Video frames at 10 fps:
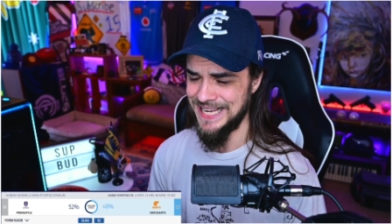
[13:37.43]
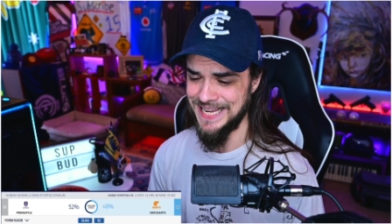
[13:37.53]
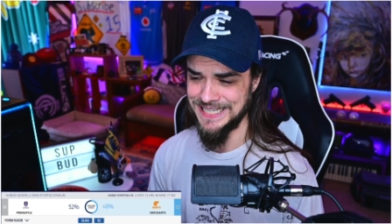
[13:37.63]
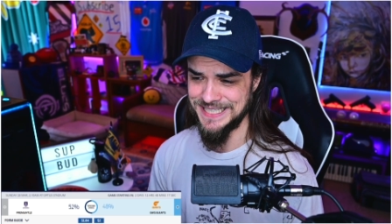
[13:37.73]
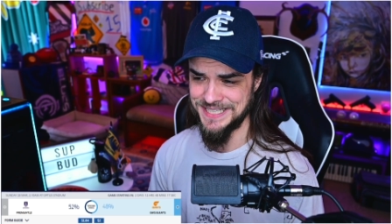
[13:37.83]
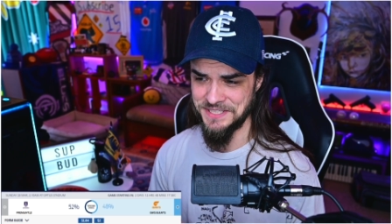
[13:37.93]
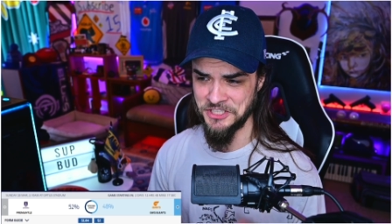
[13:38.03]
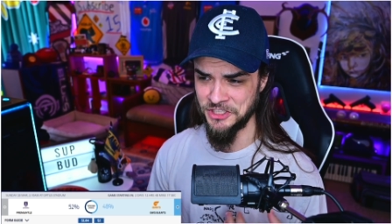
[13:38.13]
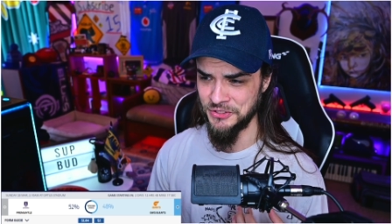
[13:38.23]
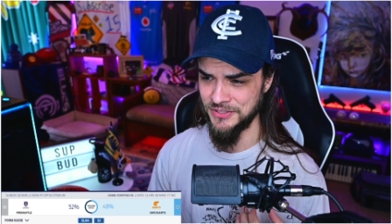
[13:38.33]
And,
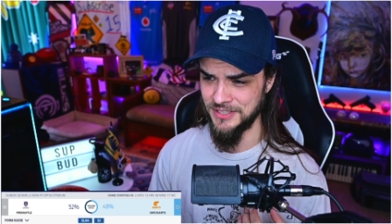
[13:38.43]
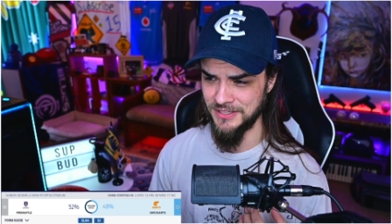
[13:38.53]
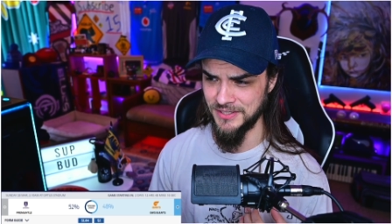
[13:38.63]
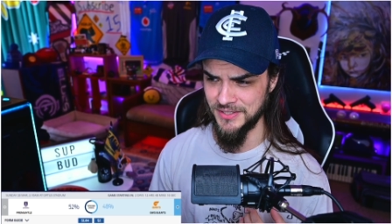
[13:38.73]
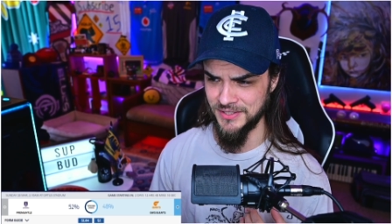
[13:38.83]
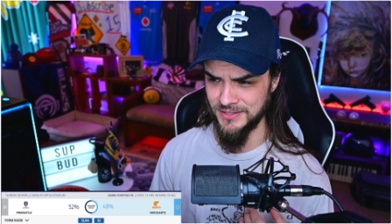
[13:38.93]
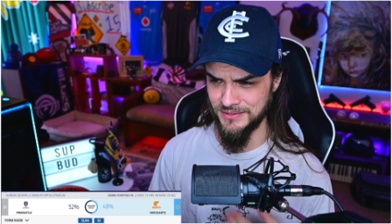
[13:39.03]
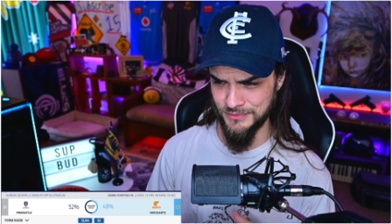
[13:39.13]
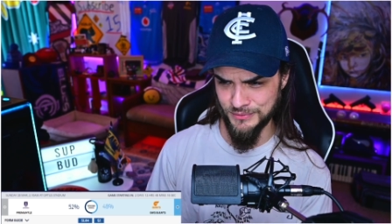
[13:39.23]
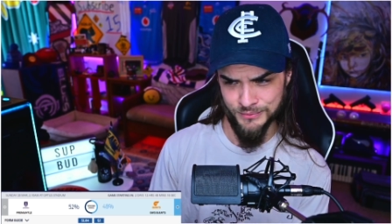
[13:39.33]
you know,
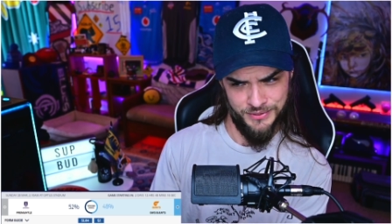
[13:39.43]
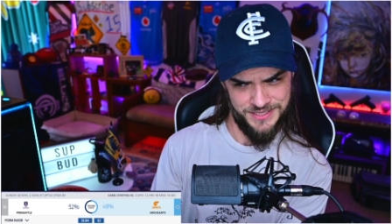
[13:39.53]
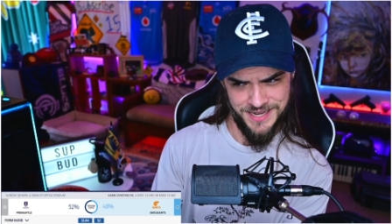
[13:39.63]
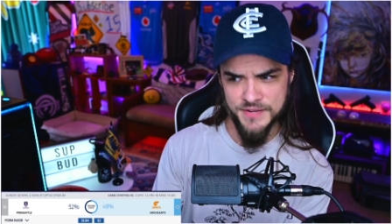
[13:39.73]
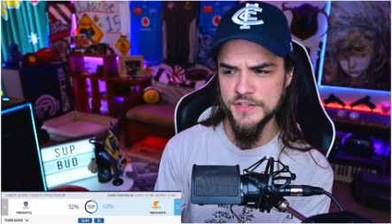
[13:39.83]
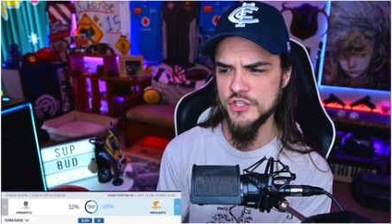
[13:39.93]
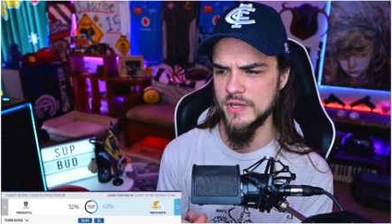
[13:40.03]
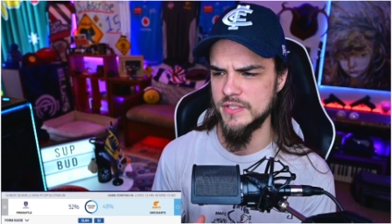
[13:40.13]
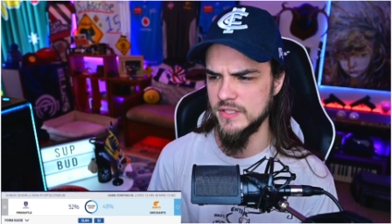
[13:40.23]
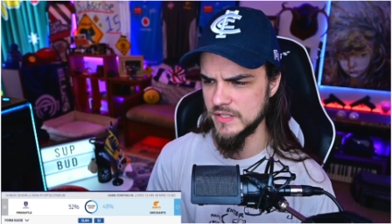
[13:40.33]
it's kind of
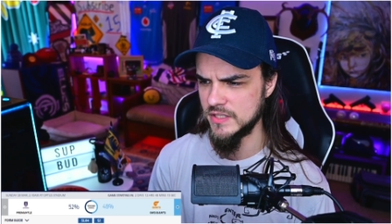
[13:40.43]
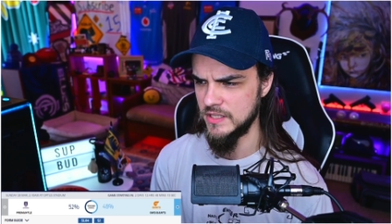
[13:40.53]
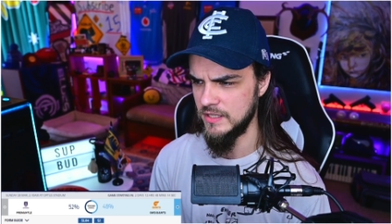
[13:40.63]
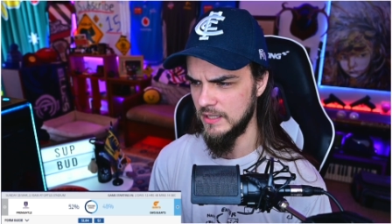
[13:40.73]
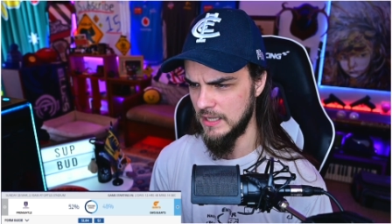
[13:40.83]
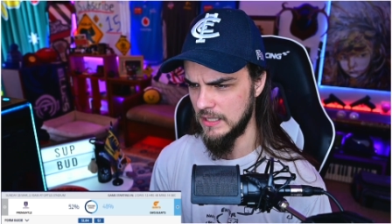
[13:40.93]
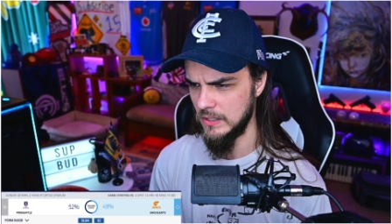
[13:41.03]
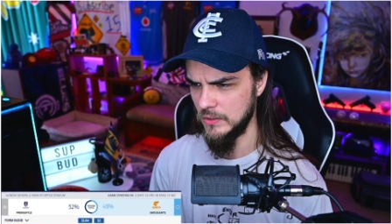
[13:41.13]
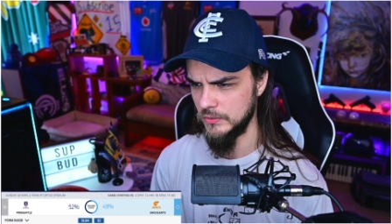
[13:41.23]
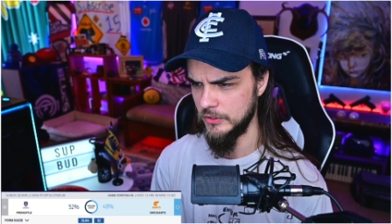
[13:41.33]
interesting to see
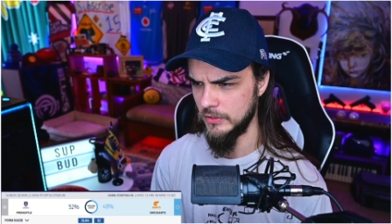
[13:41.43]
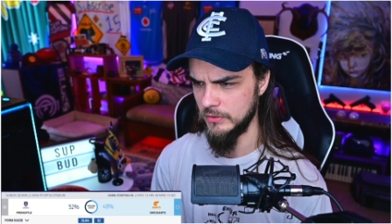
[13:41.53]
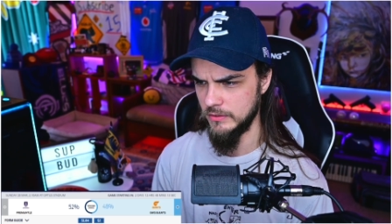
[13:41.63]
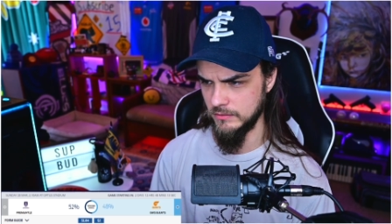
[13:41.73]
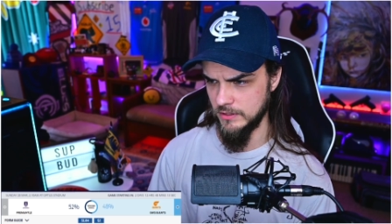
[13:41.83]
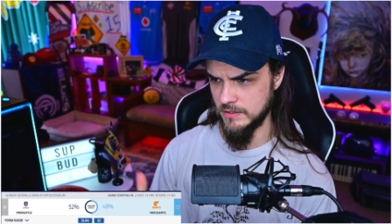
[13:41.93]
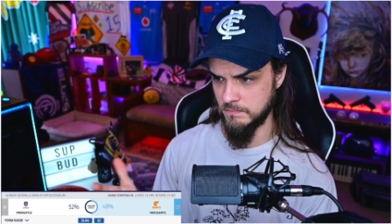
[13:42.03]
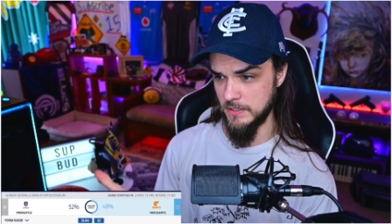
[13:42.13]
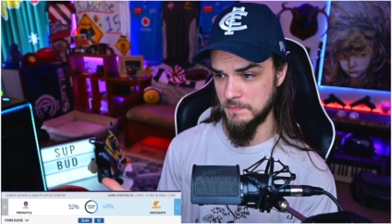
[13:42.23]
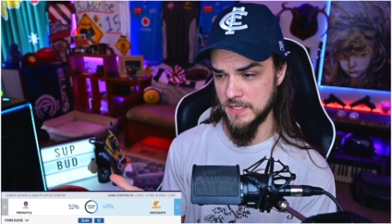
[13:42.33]
how, you know, it's
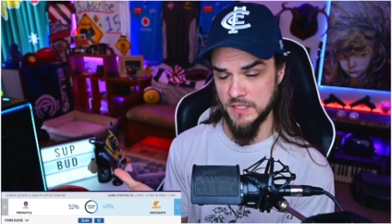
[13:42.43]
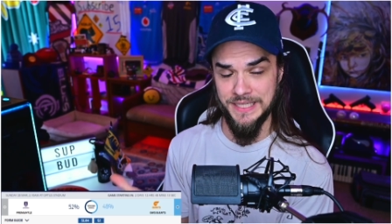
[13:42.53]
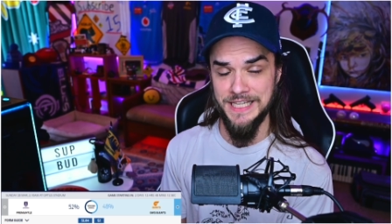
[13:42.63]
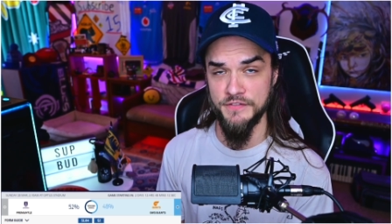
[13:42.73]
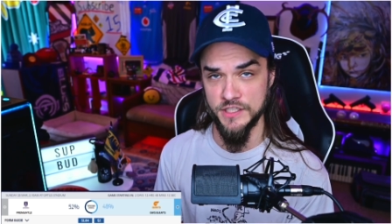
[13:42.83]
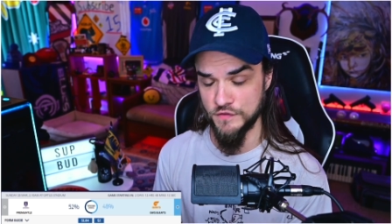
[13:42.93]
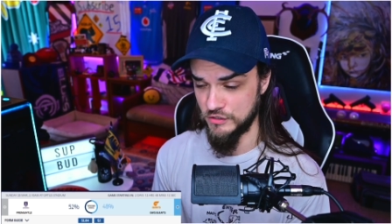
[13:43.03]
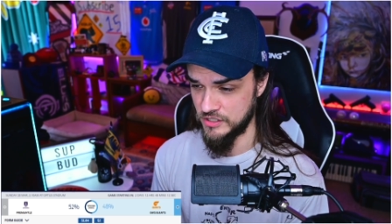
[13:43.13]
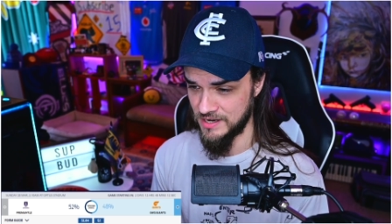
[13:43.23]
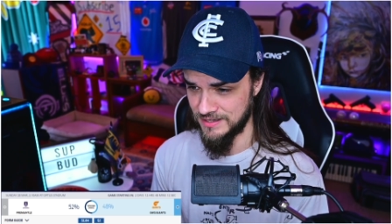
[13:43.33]
it's basically even as far
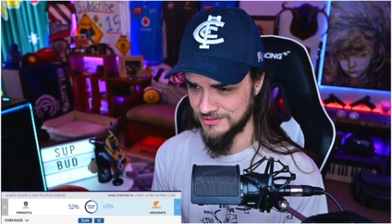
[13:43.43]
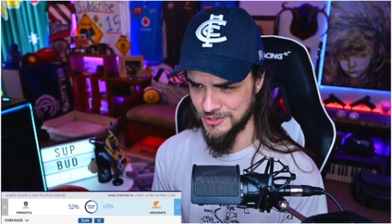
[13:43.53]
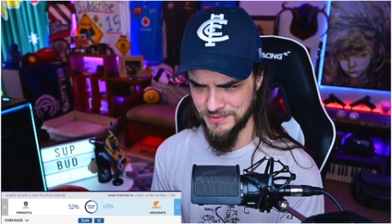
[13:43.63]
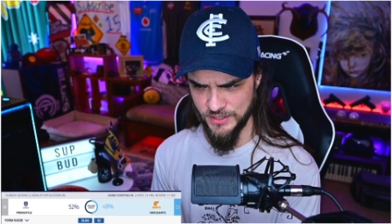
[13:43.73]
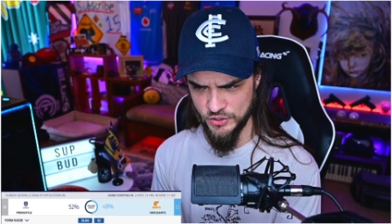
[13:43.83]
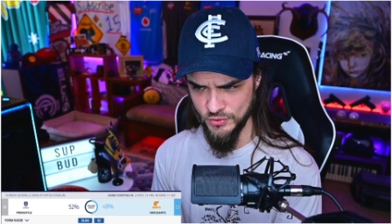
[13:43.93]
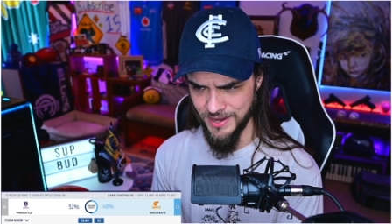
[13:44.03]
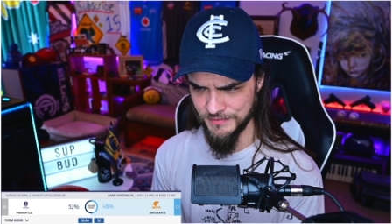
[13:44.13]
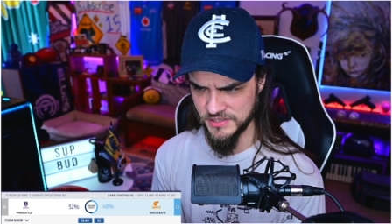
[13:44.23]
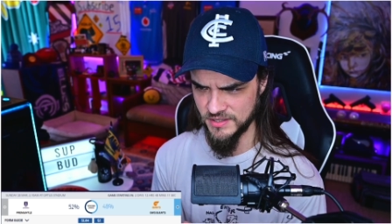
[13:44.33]
as the odds go, but they do
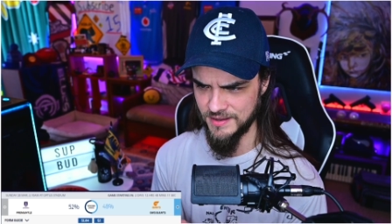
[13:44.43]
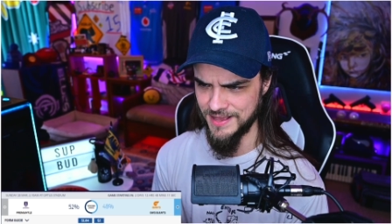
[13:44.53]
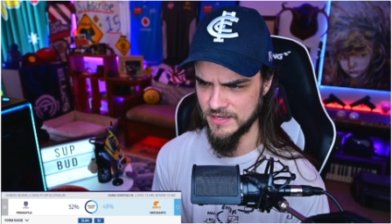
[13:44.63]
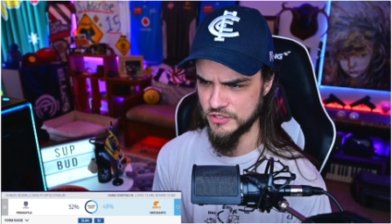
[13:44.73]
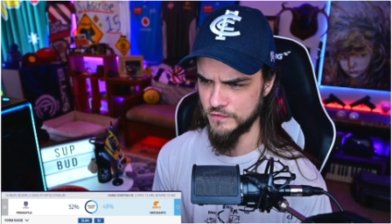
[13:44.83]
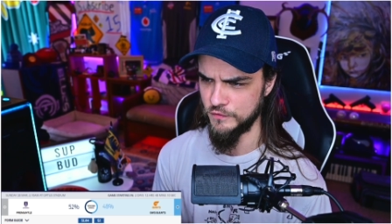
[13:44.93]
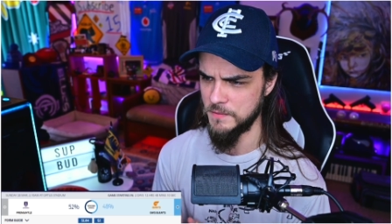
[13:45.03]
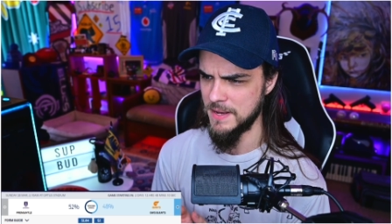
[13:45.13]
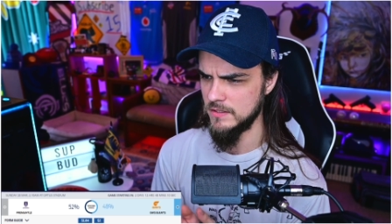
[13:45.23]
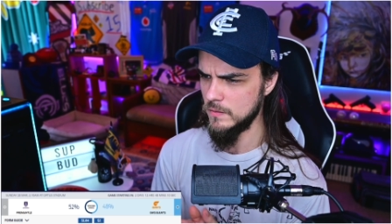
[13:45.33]
have a slight edge to
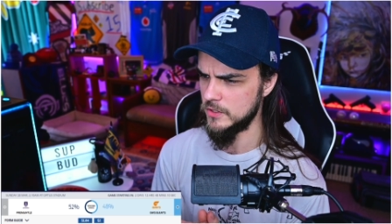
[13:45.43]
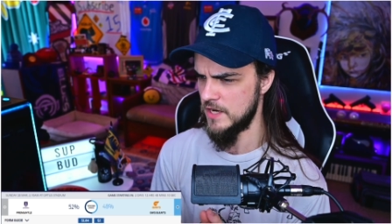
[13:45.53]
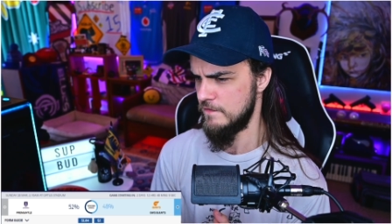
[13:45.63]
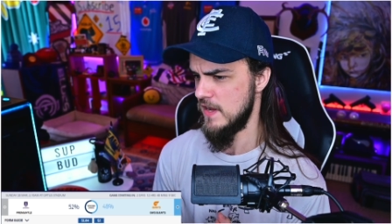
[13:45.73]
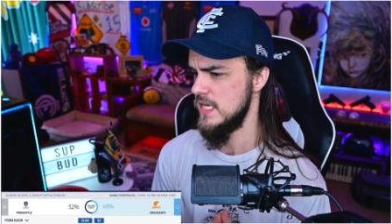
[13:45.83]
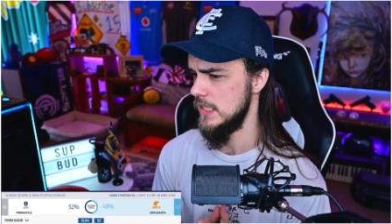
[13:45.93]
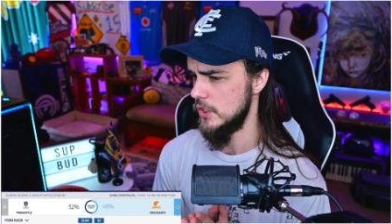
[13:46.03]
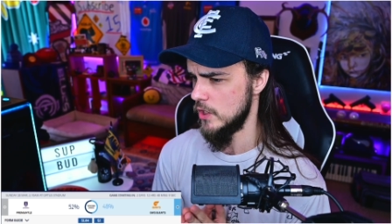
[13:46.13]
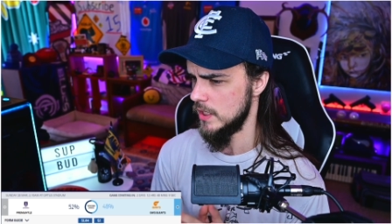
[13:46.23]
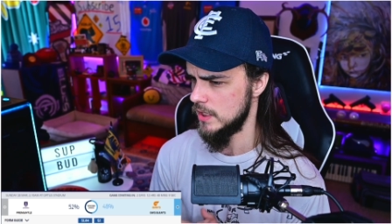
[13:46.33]
Fremantle, which I find
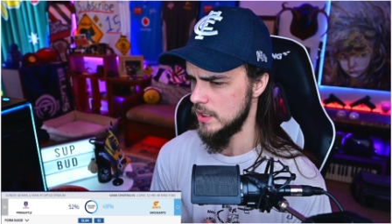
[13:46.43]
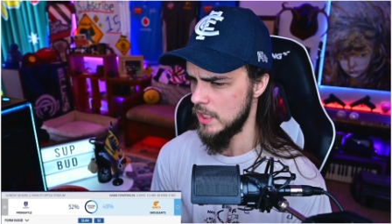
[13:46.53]
interesting.